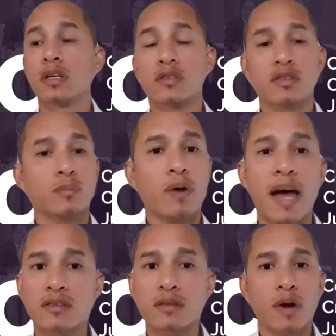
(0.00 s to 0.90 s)

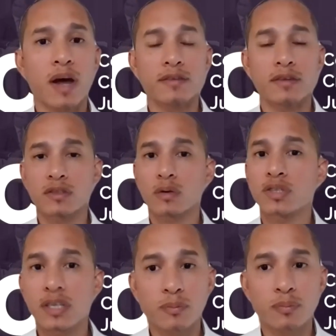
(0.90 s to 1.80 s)
Surprise, surprise, the
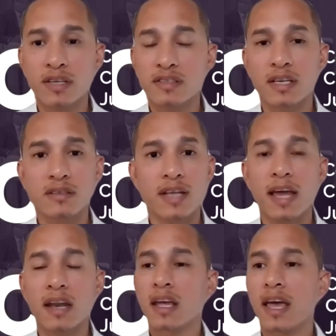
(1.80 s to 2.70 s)
Associated Press says
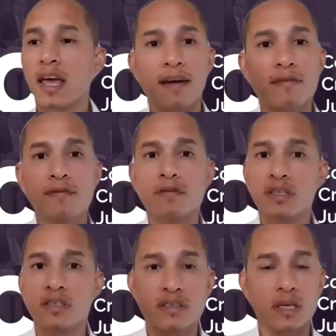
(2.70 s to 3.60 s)
that. Every
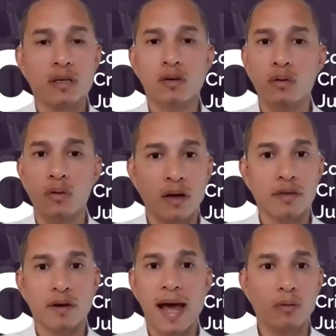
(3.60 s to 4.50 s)
single
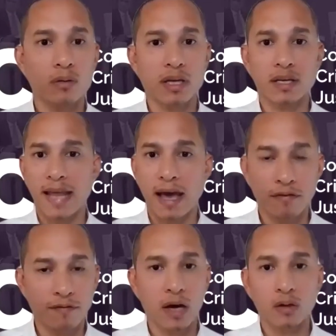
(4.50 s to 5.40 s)
other outlet now
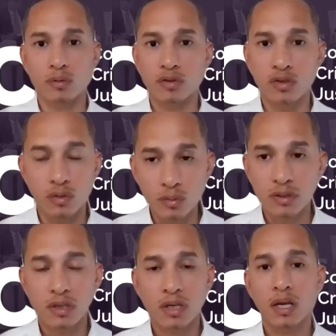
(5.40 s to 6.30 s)
follows suit,
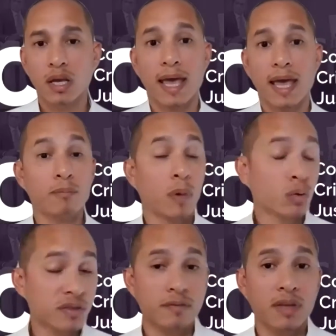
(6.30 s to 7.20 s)
and
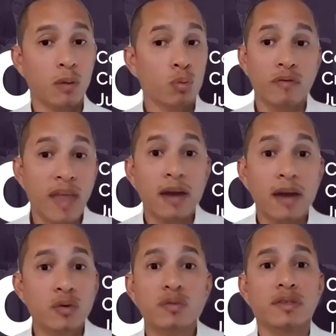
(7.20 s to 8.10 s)
most of them will not
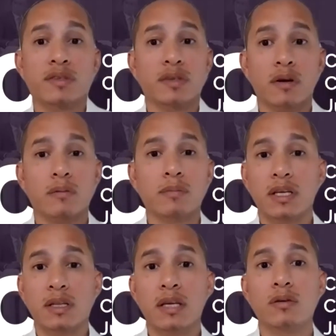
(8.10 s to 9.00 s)
use the term
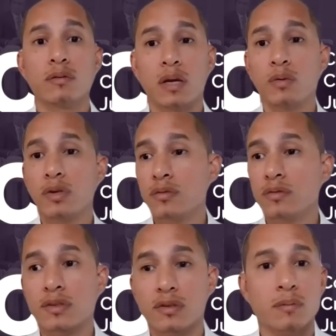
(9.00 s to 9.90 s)
illegal. They will use
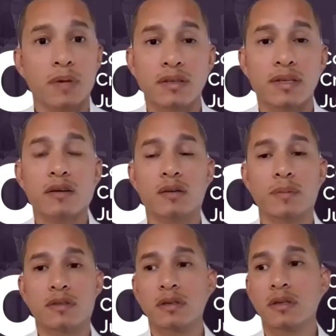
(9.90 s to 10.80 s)
the term
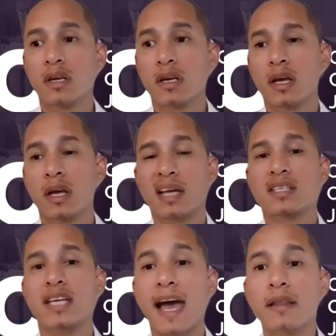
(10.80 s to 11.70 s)
undocumented. I
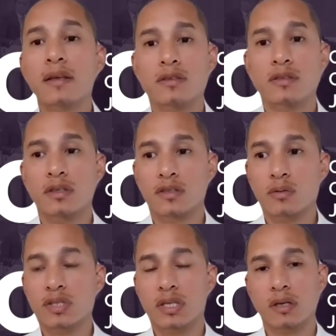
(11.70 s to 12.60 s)
challenge the
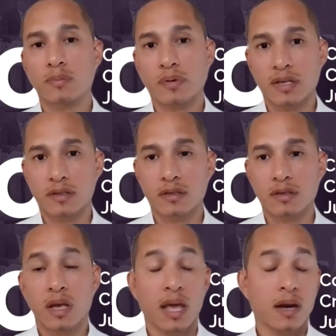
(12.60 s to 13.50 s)
Associated Press
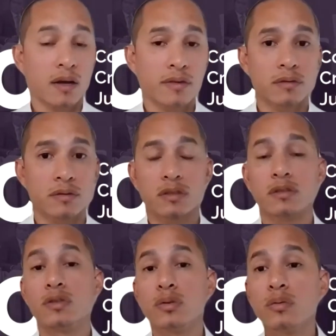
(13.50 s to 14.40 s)
and others to
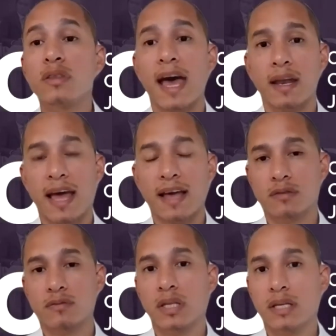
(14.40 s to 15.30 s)
do that as
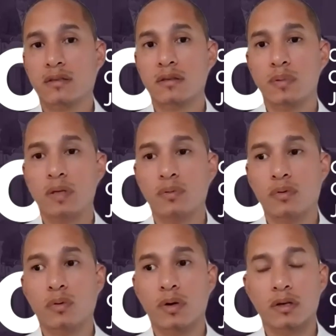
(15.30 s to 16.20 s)
it relates to people
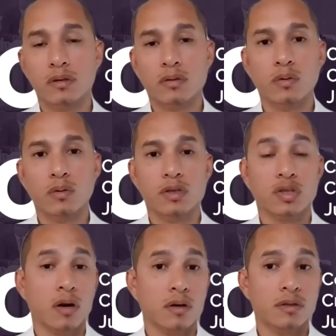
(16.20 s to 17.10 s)
who are
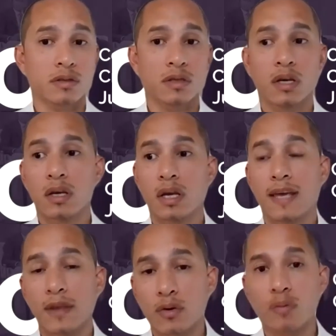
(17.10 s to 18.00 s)
charged
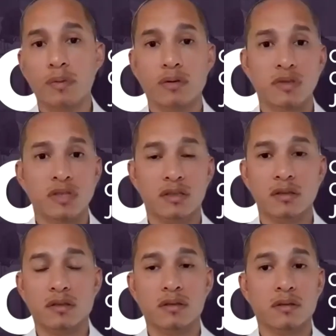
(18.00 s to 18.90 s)
in the criminal
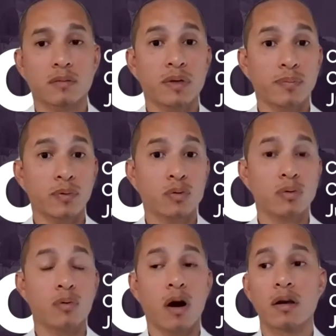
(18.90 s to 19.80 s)
justice system, people who
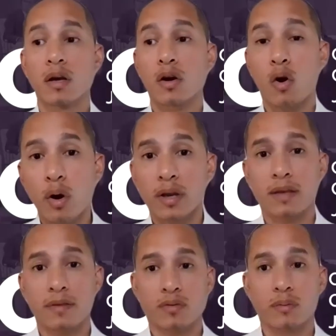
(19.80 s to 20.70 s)
are caught
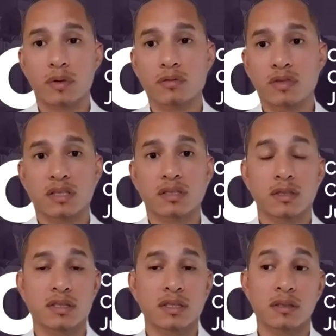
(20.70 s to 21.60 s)
in the criminal
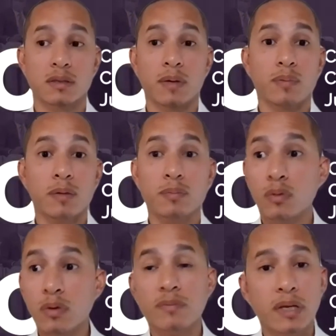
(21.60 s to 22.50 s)
justice system, and people
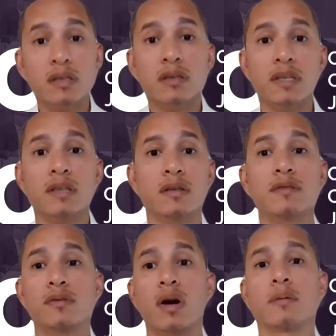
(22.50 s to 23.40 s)
who have been convicted
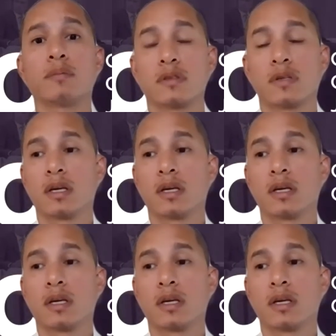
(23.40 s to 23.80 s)
of crimes.